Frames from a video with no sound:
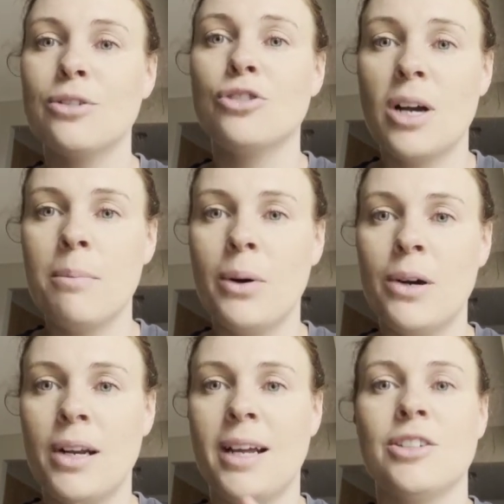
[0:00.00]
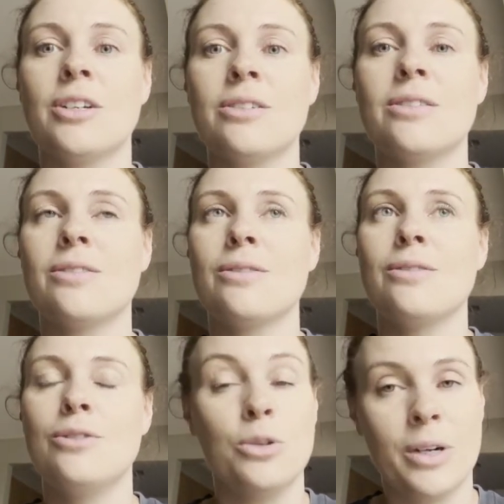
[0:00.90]
So jump on and just
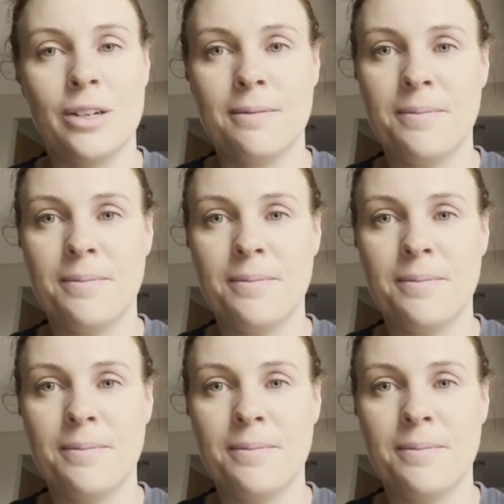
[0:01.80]
do it.